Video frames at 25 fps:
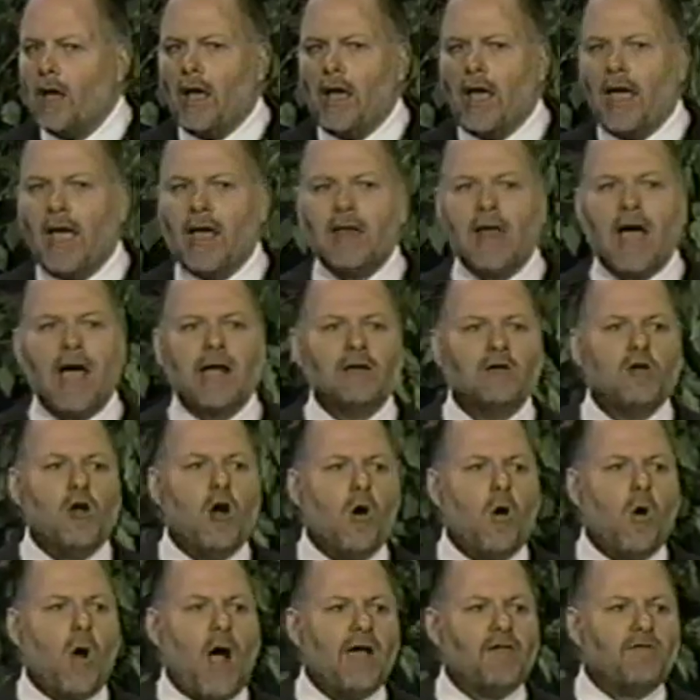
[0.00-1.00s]
And I
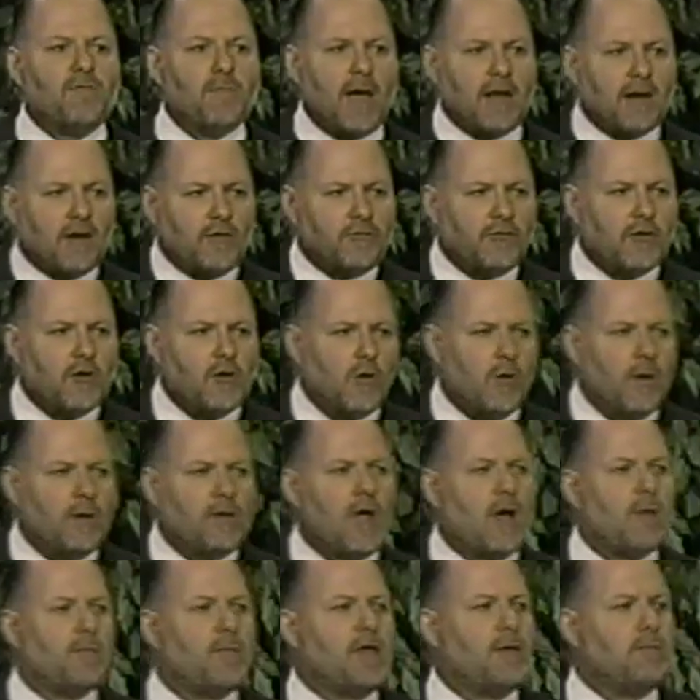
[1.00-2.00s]
know I've met a few,
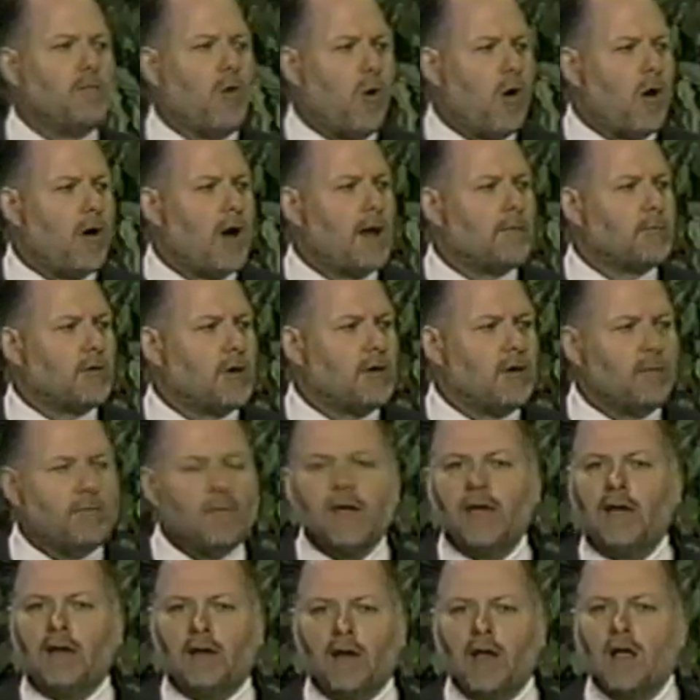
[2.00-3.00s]
and there'll be more I'm going to
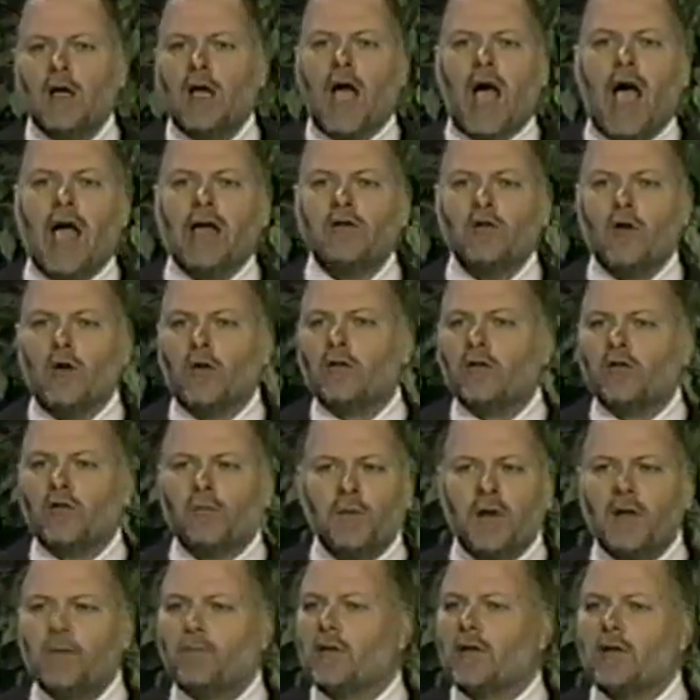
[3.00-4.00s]
meet. I know there's
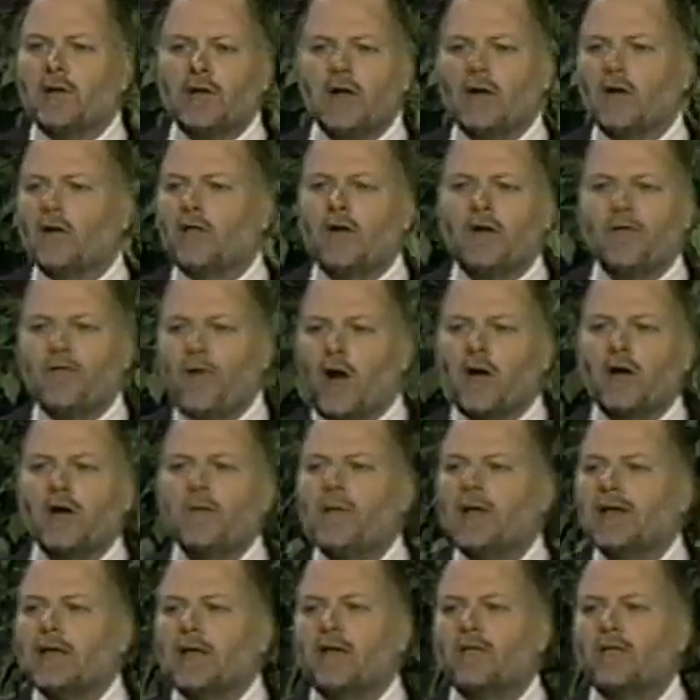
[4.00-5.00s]
people in here that have already been